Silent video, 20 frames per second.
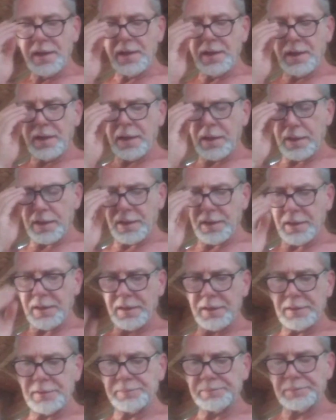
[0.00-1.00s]
5.
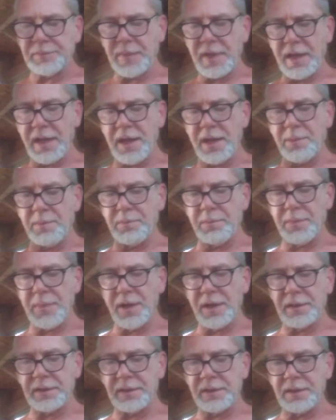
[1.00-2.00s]

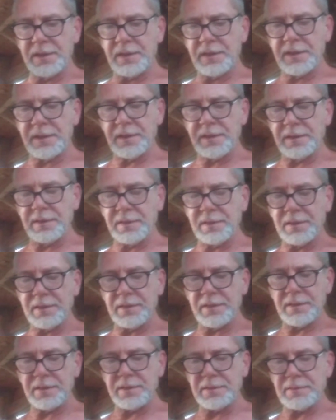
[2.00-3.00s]
M.
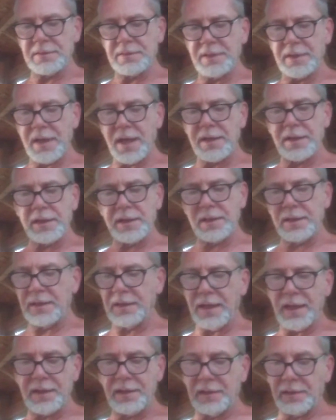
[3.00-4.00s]

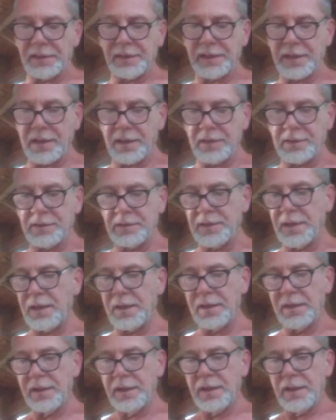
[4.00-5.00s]
Nagalian
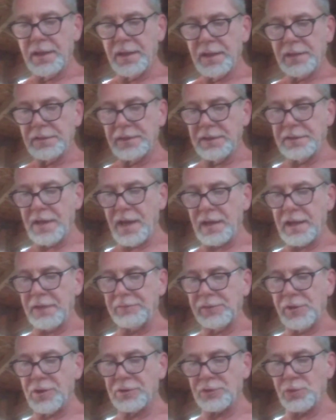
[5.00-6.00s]
did not
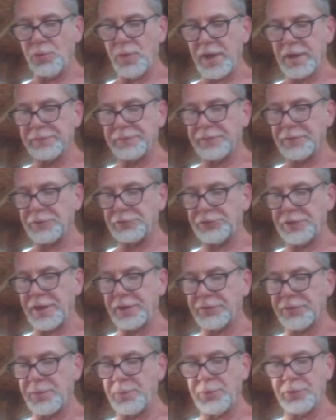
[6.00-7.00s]
have long to wait for a
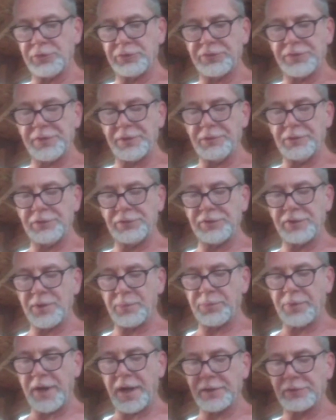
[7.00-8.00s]
chance to put his theories into
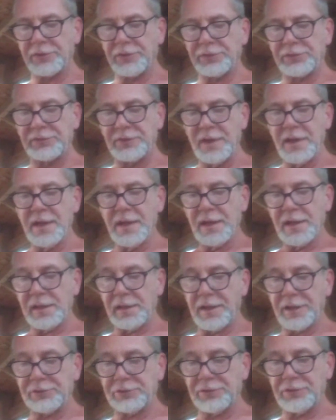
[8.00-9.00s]
practice.
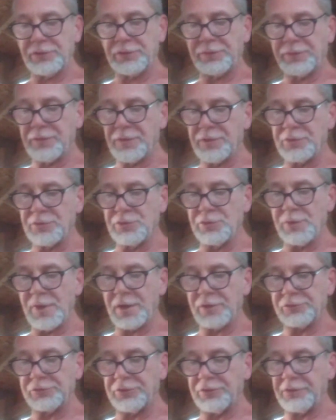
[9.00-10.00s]
Elections for the new
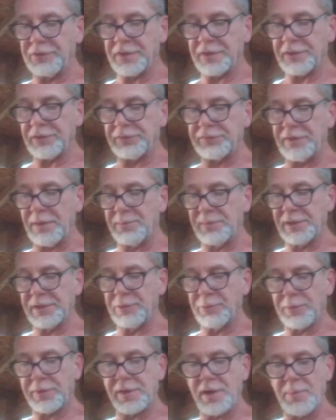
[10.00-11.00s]
Algerian Assembly
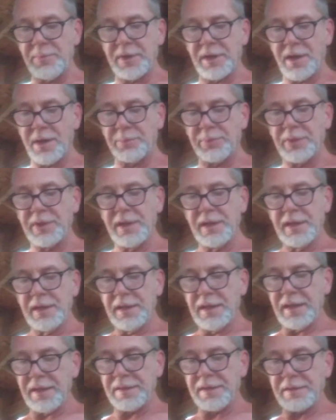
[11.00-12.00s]
were coming up,
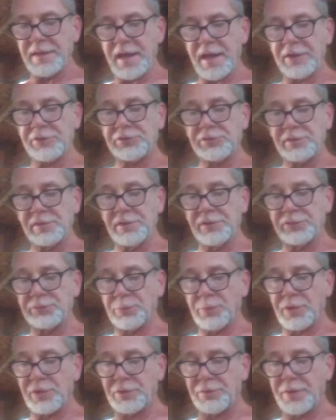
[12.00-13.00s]
and the nationalists were